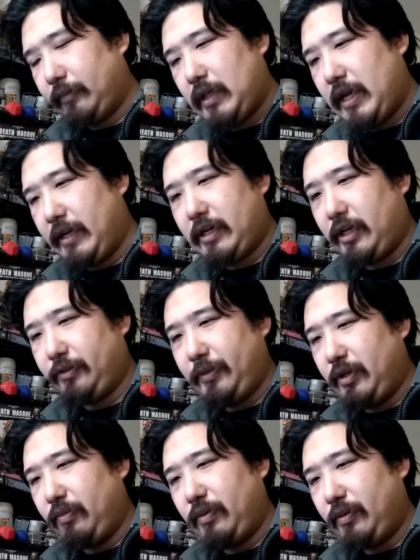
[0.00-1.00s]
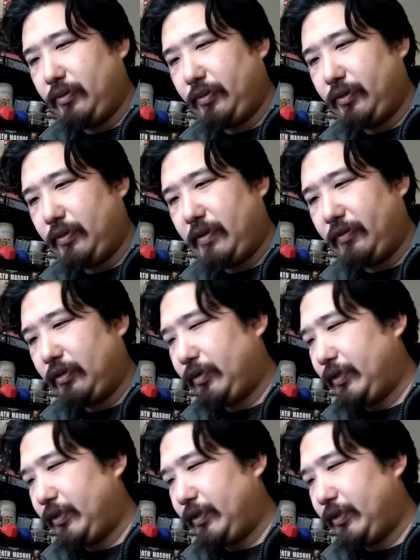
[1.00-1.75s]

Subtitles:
And it caused me no problems whatsoever.